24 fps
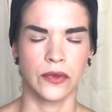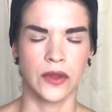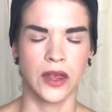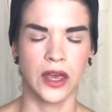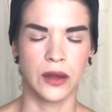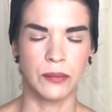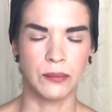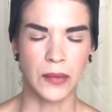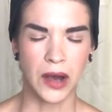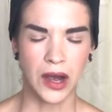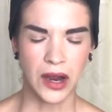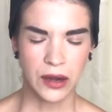
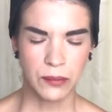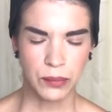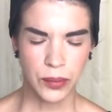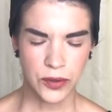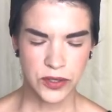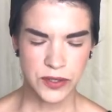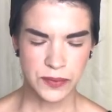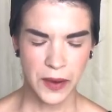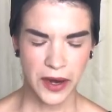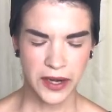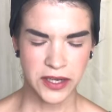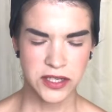In my
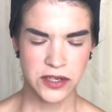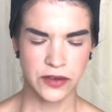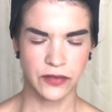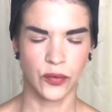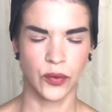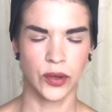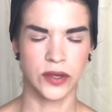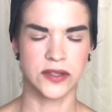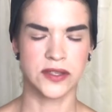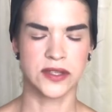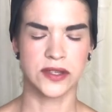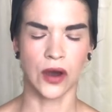perspective,
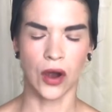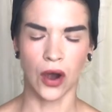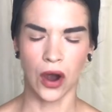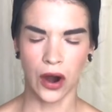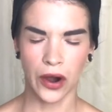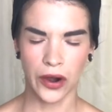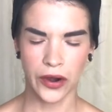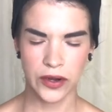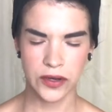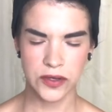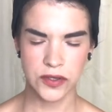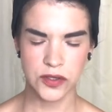once the
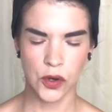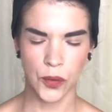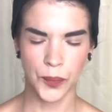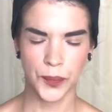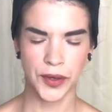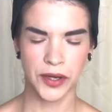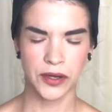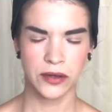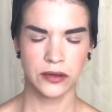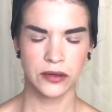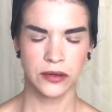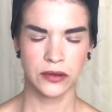heart is
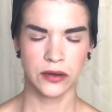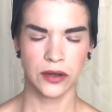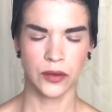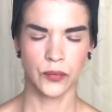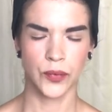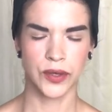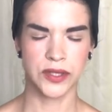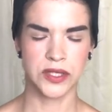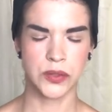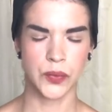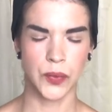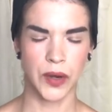open and
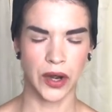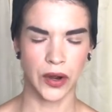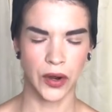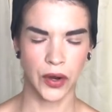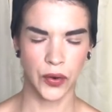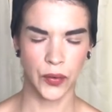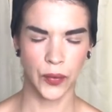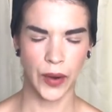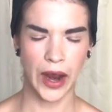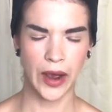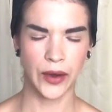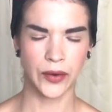once we are
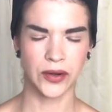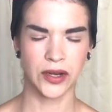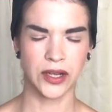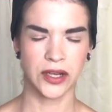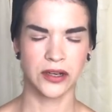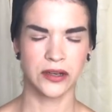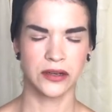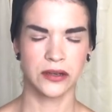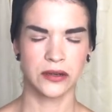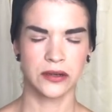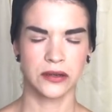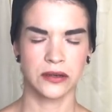
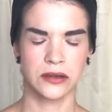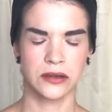grounded